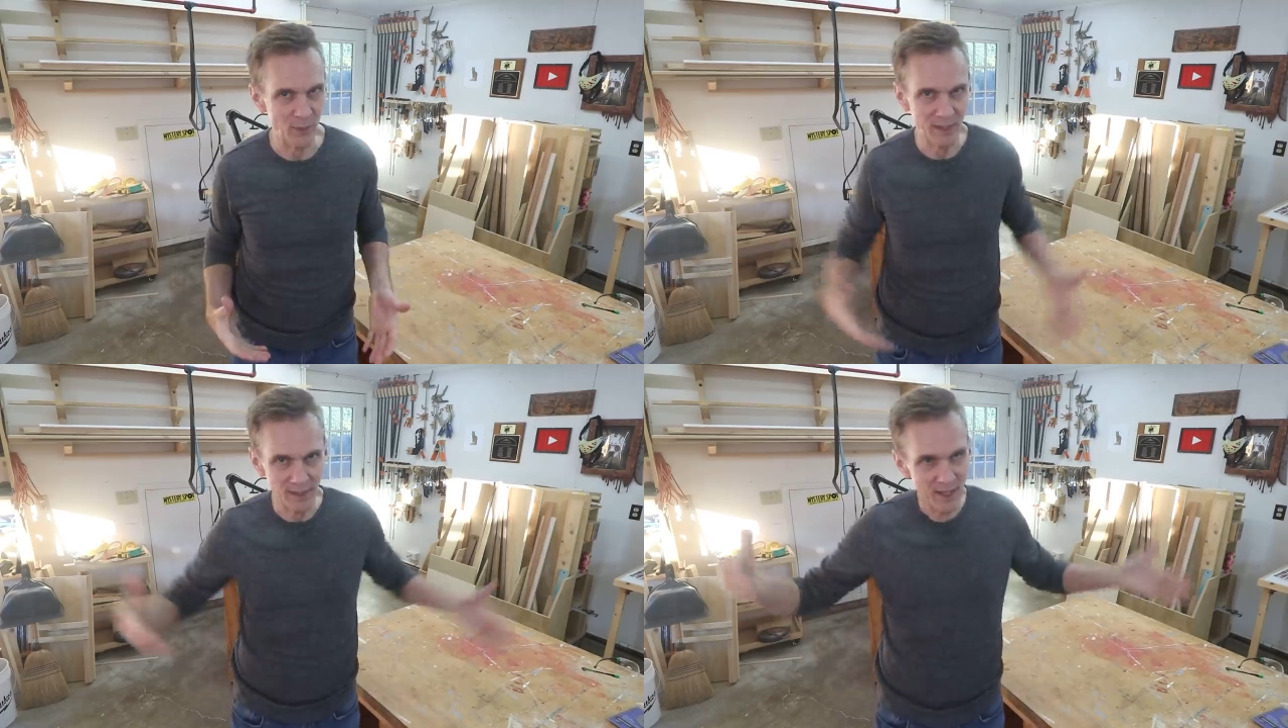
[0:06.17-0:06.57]

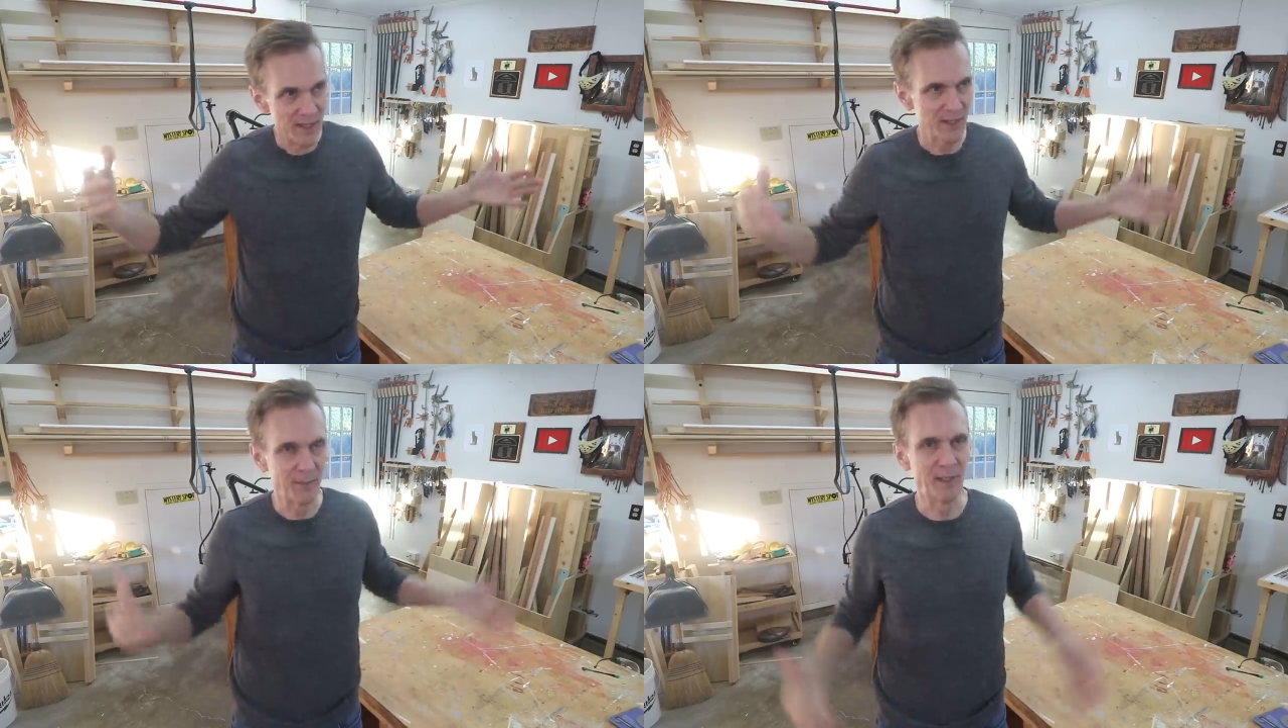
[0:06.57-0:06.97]
When
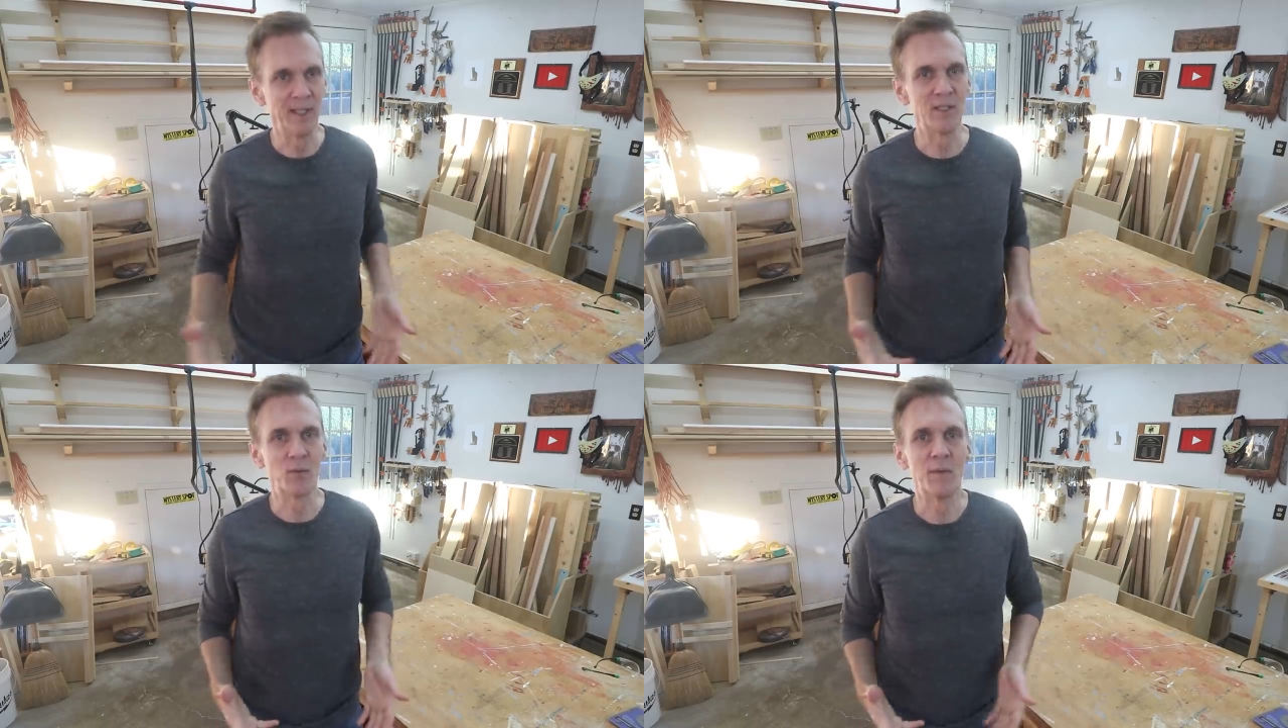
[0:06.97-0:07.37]
something
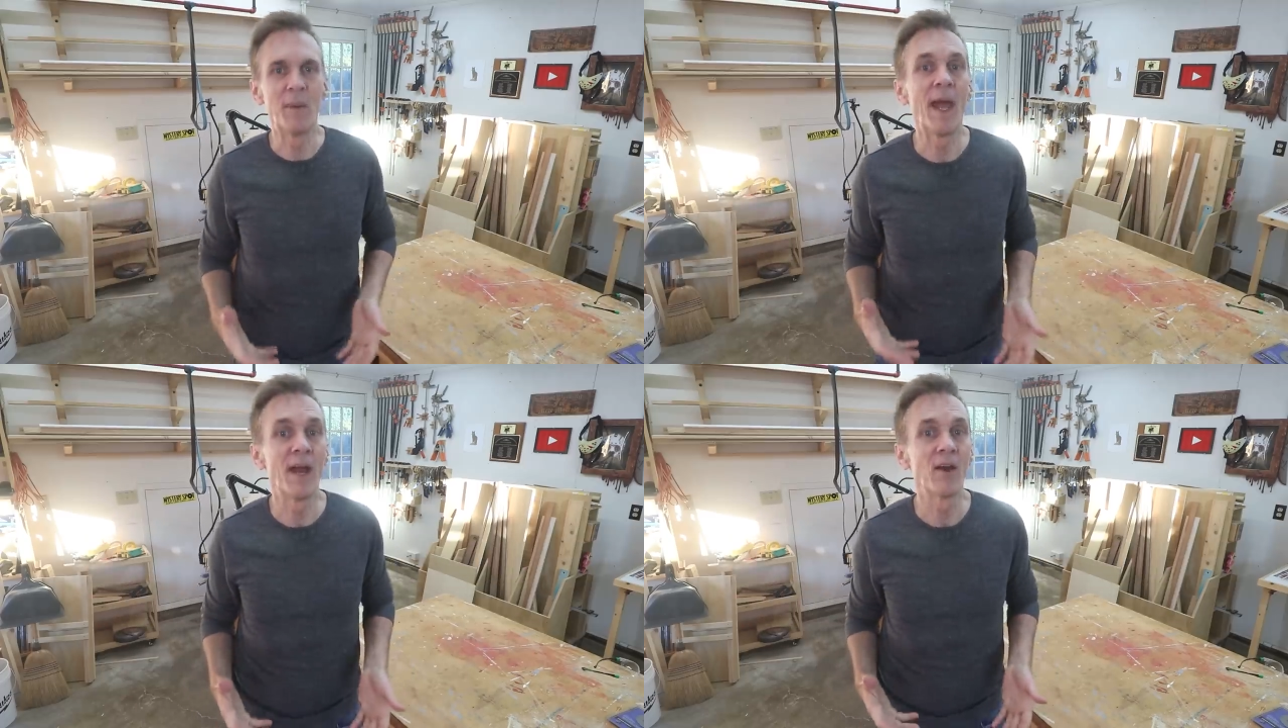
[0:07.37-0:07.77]
needs
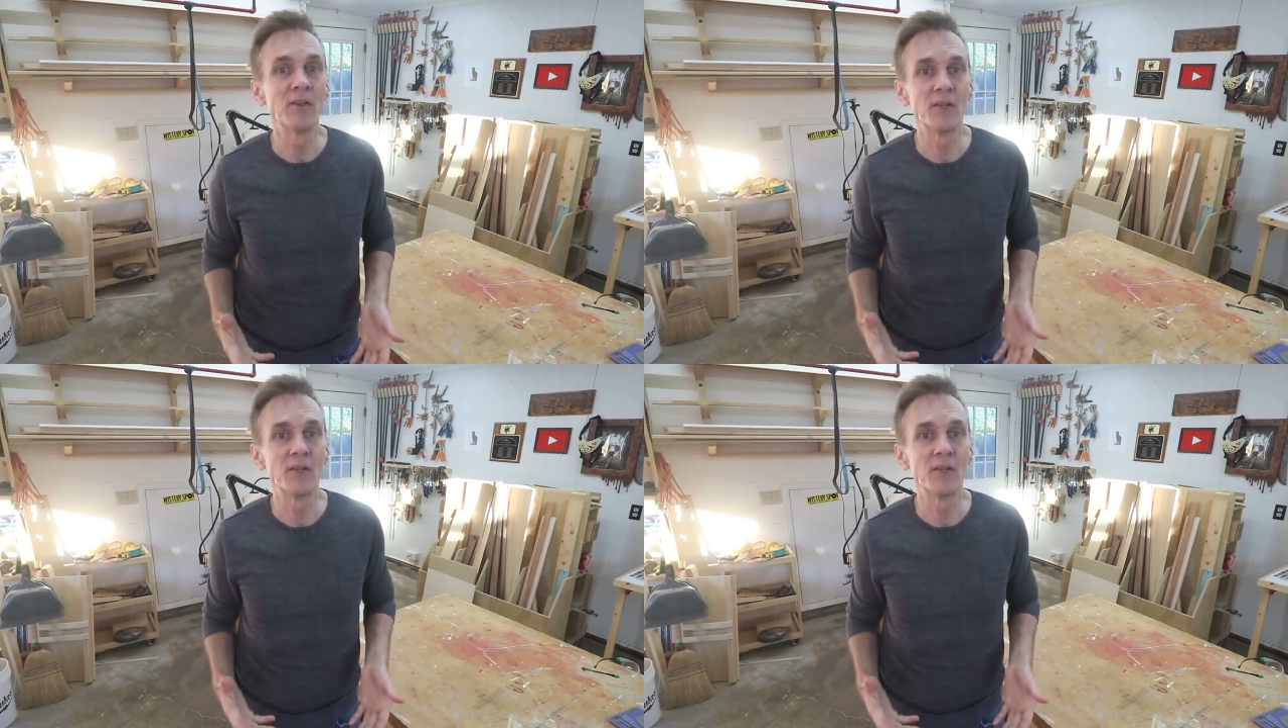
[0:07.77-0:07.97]
repair,